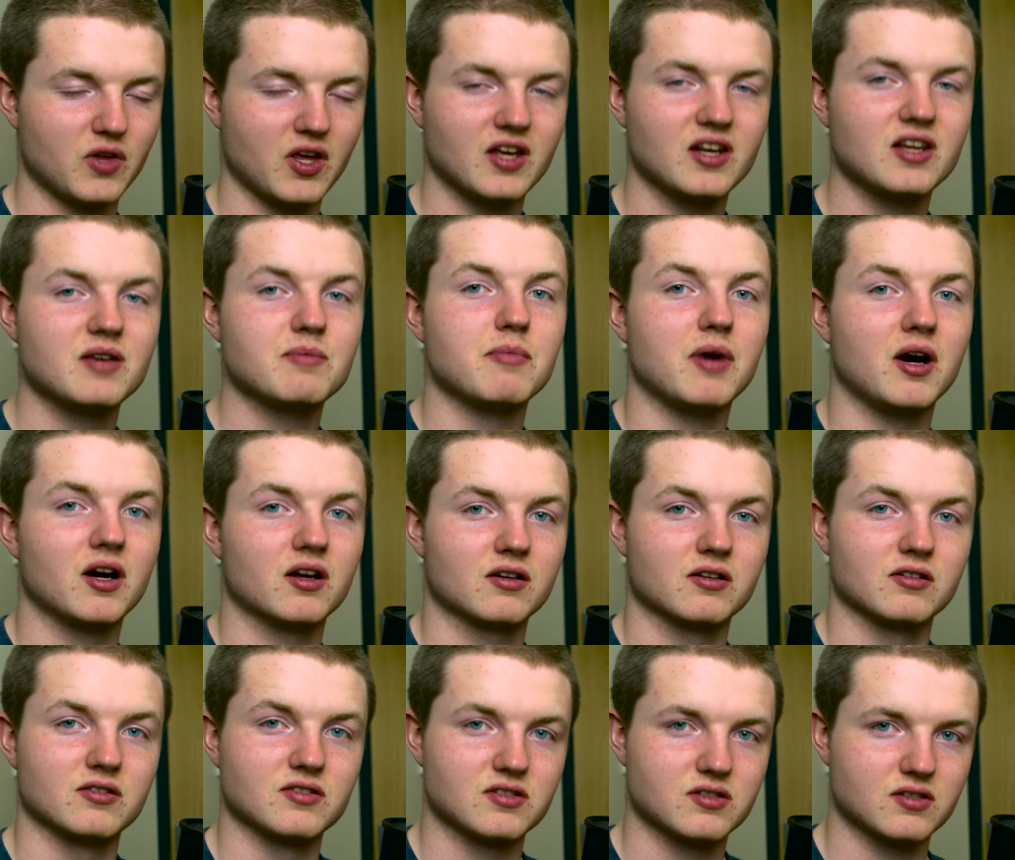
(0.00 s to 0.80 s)
any
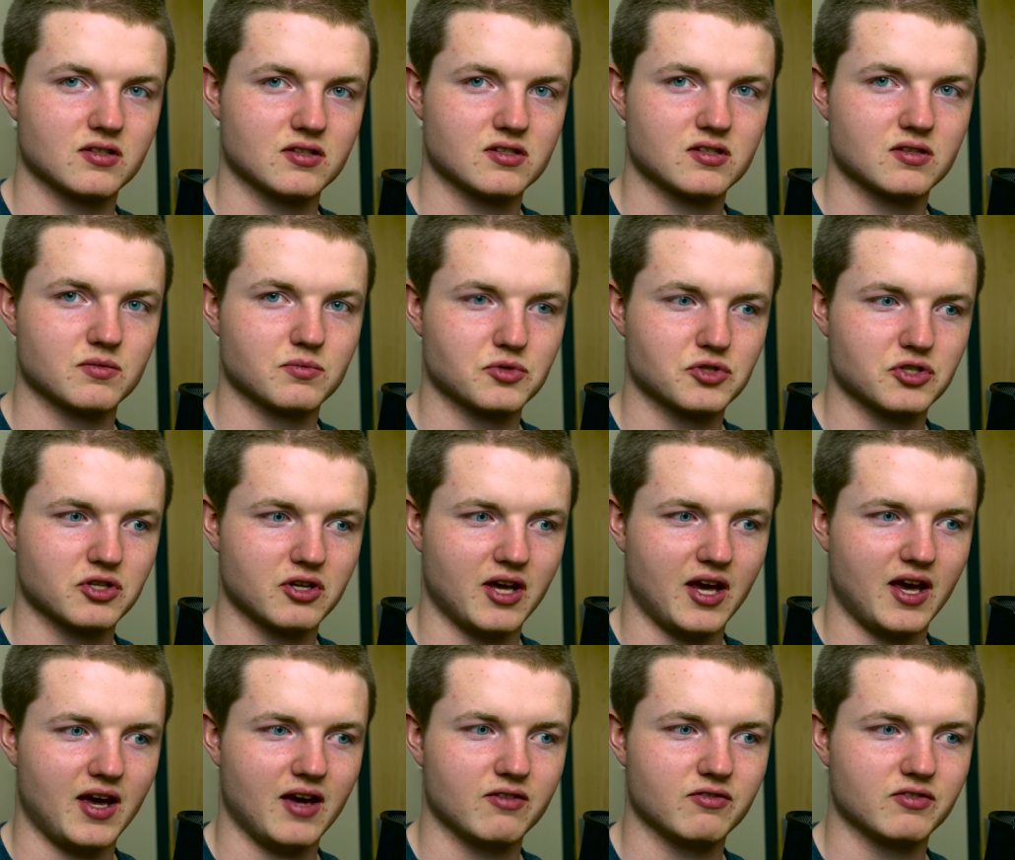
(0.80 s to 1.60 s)
modern system
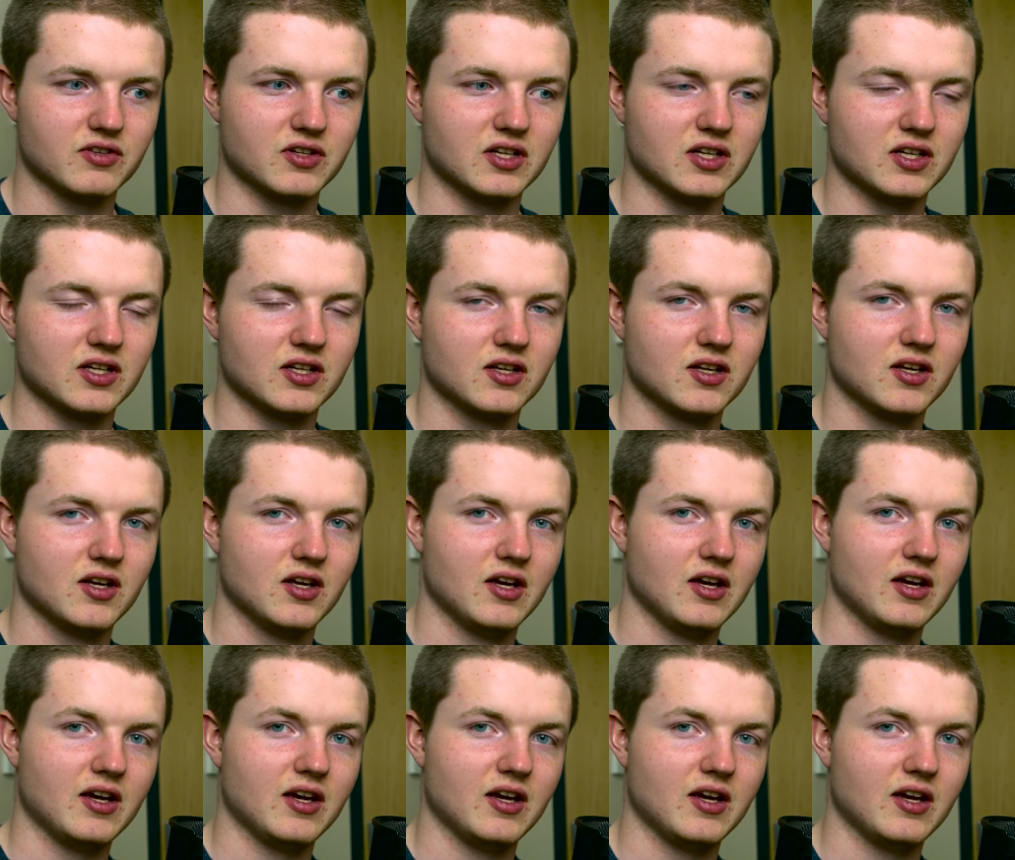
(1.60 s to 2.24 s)
should have in it.